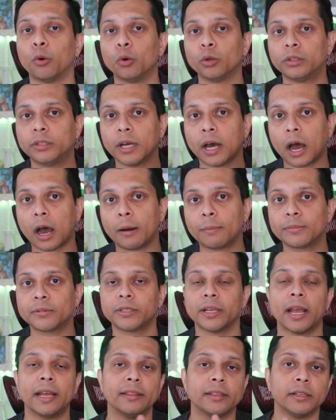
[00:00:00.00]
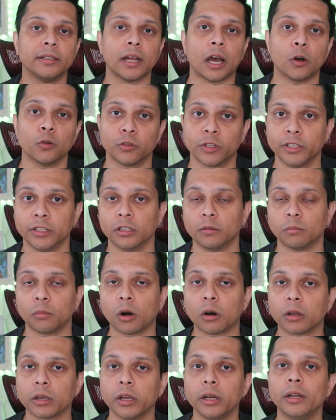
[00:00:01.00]
both the ups and the downs in the
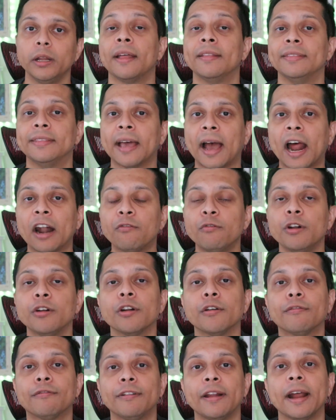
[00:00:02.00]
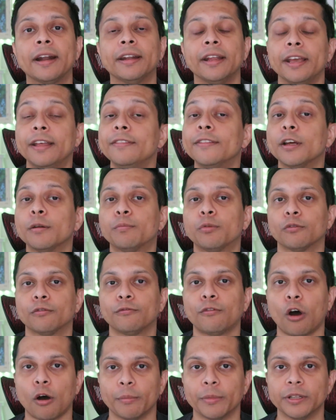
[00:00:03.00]
market, and that will reflect in their
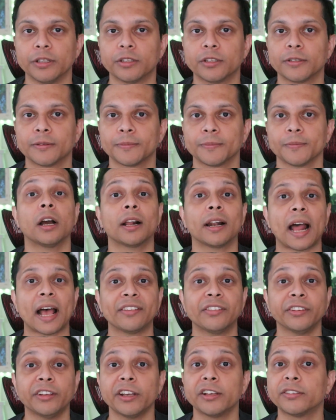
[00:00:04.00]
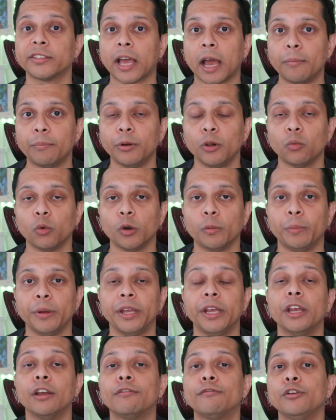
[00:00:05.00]
performance. A classic example would
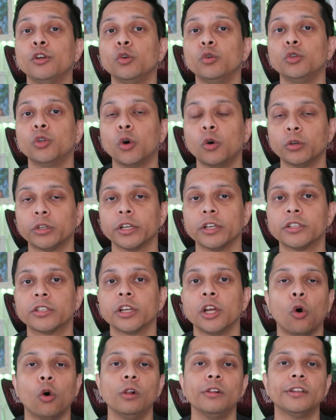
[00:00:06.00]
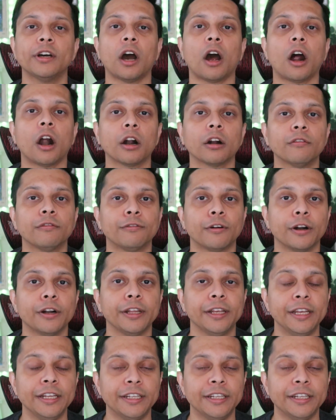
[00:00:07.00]
be if you notice all the ARK fund